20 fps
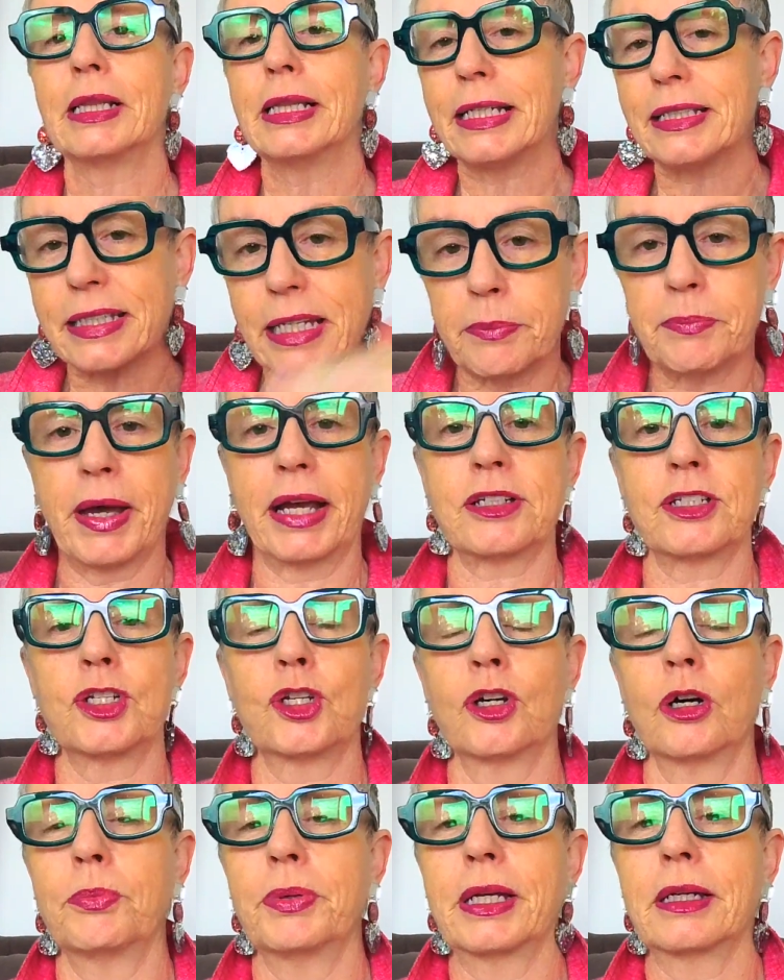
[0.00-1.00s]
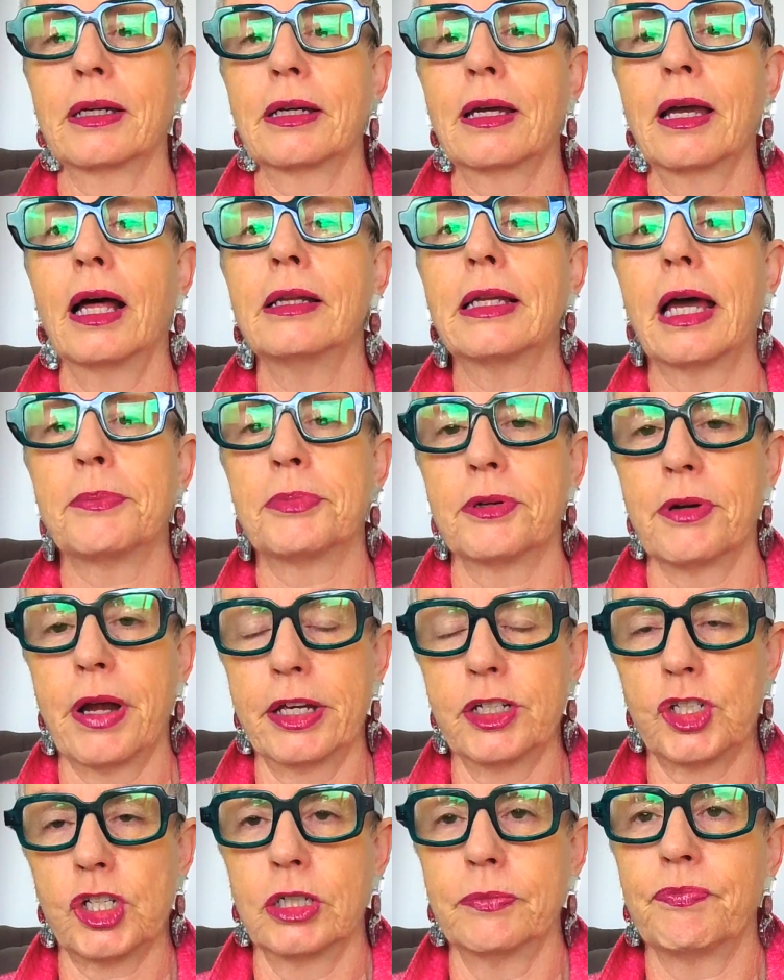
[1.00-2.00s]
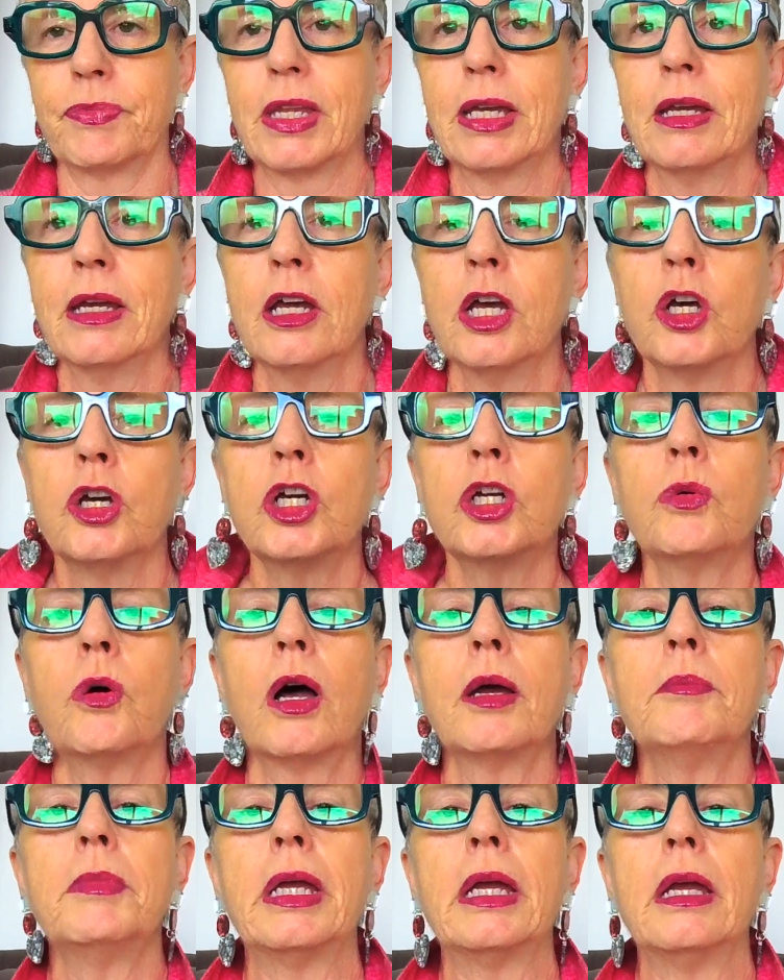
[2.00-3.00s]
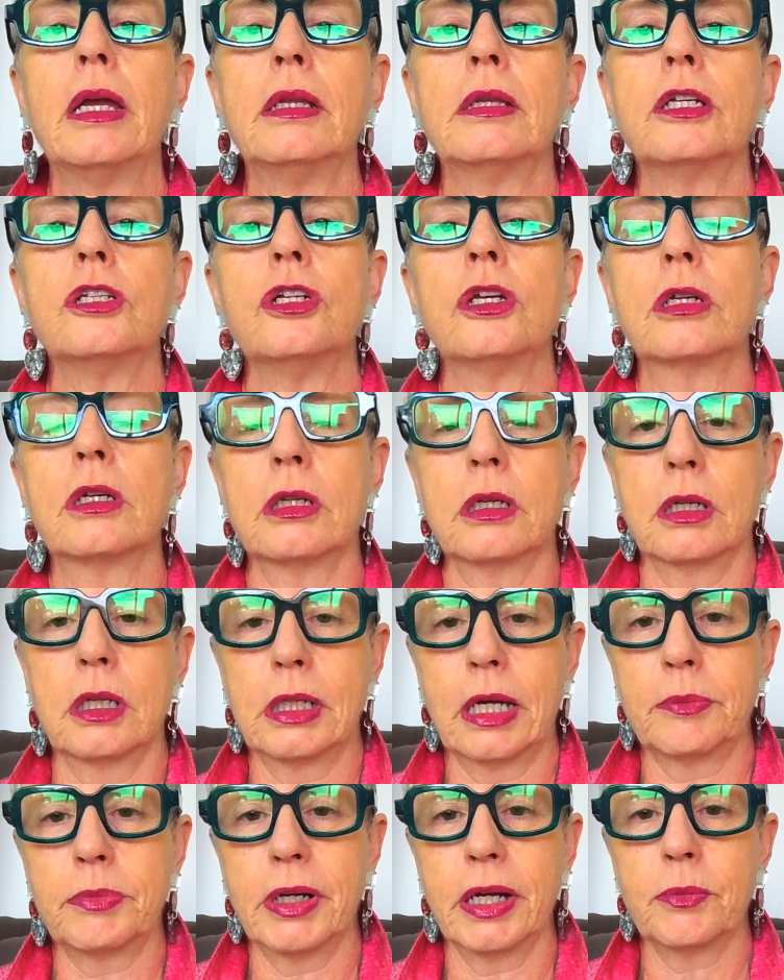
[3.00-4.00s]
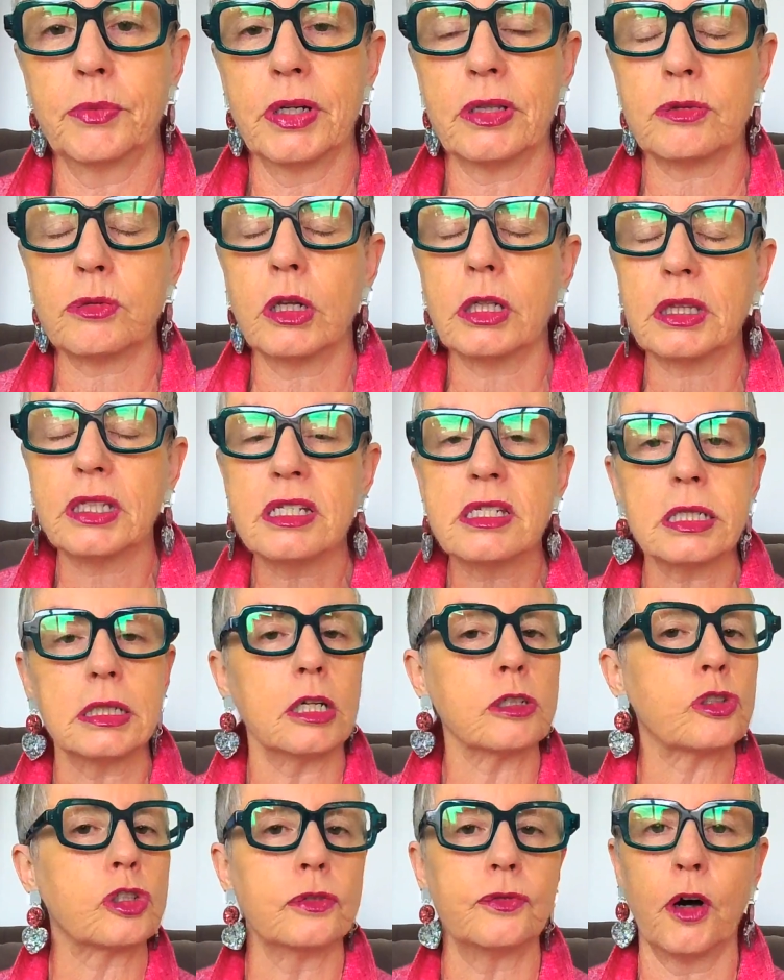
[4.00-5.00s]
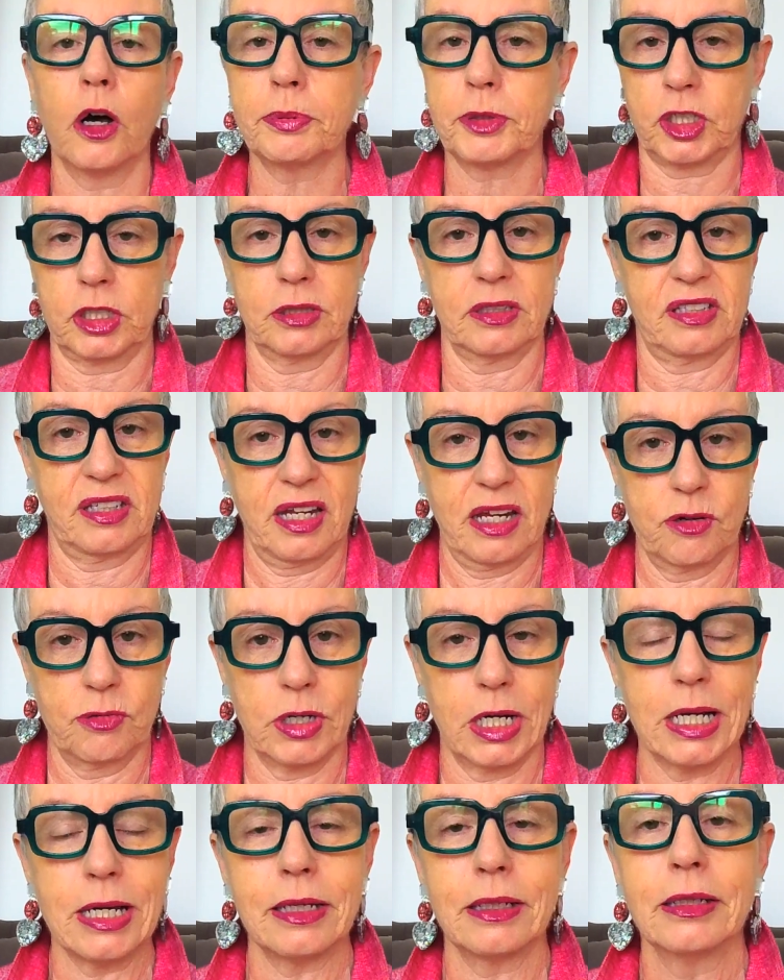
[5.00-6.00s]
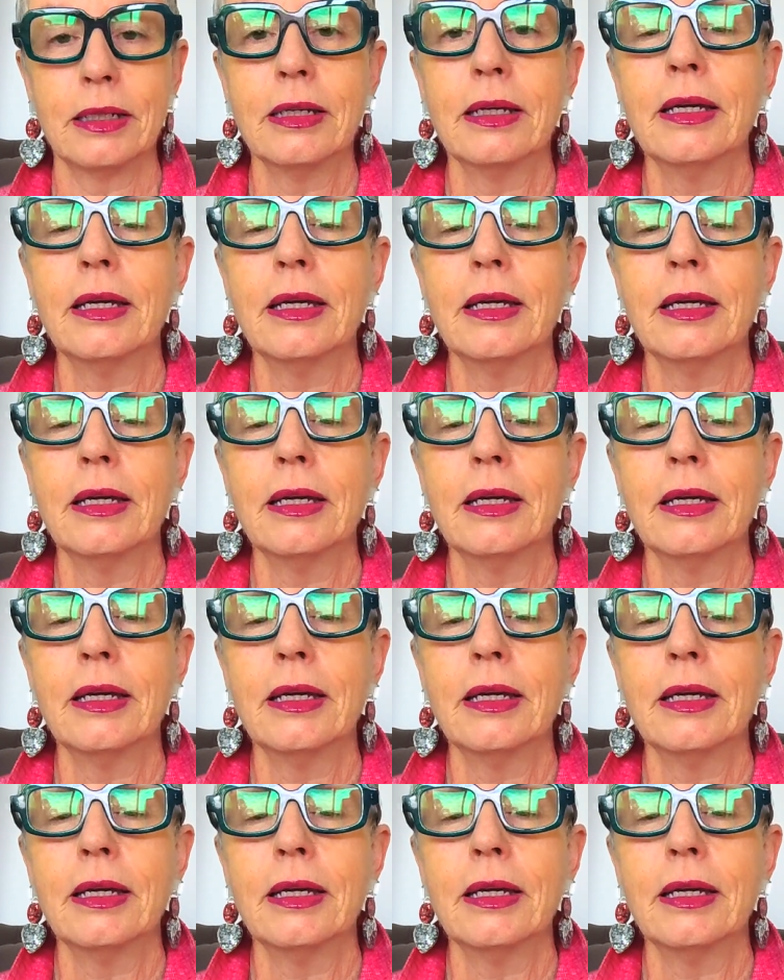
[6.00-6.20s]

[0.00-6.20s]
Let's get back to topic, collaboration. Who do I mean that you can collaborate with? Well, there's lots of options here, right?